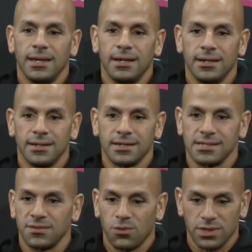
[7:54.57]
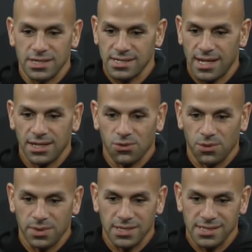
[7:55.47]
Because uh, even when they slide to
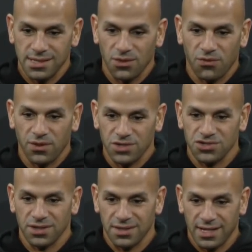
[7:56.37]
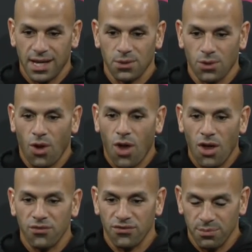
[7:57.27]
him, he's still finishing the down
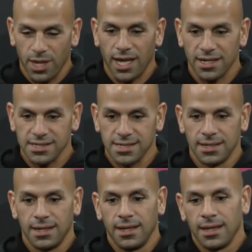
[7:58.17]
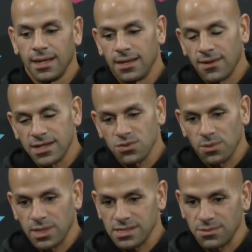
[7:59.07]
off of blocks. And that's
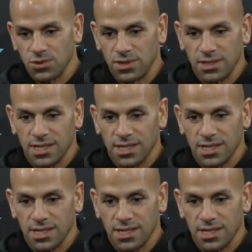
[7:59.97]
what makes him unique.